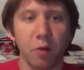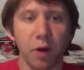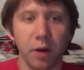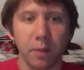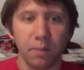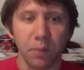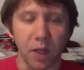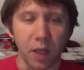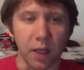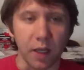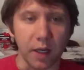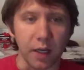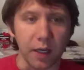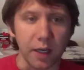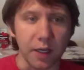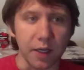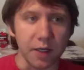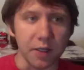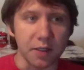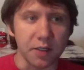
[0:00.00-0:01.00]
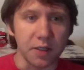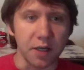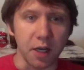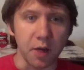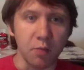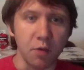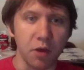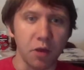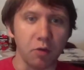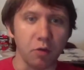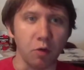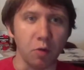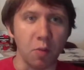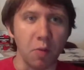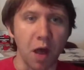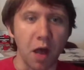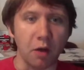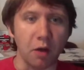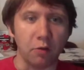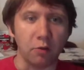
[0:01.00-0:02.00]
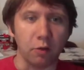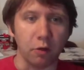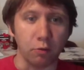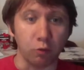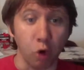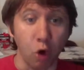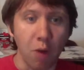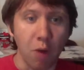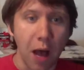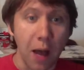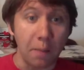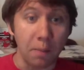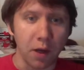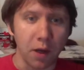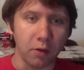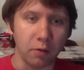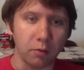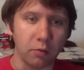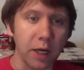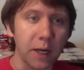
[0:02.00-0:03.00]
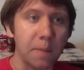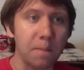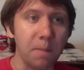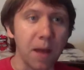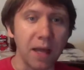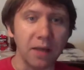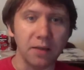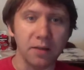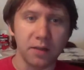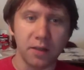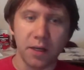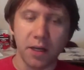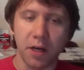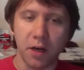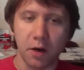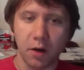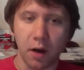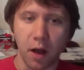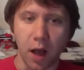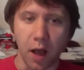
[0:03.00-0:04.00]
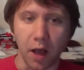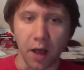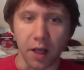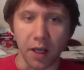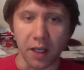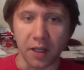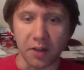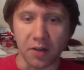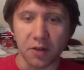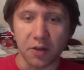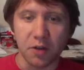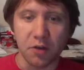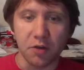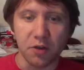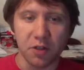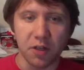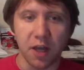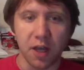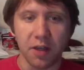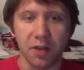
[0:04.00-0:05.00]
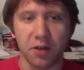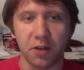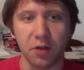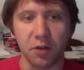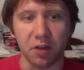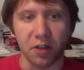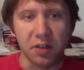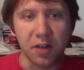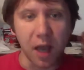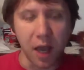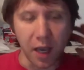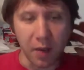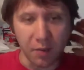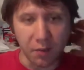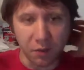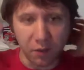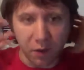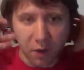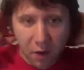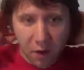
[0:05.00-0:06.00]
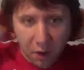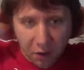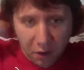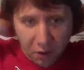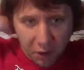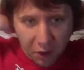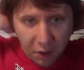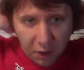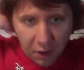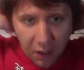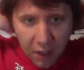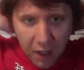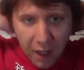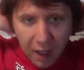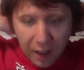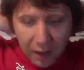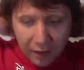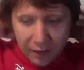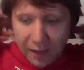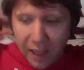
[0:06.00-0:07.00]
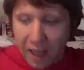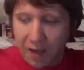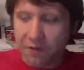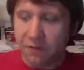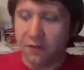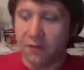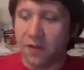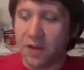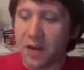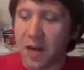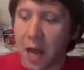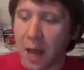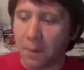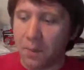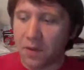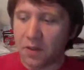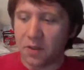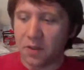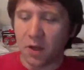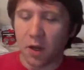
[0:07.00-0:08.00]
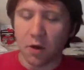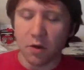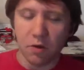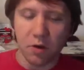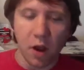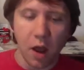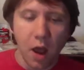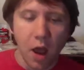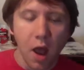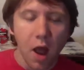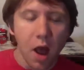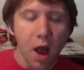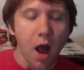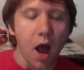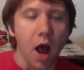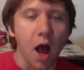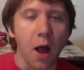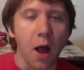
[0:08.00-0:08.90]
Hey everyone, it is Tim with Robot But Recommends here. It's Tuesday, so it's time for another little live feed episode.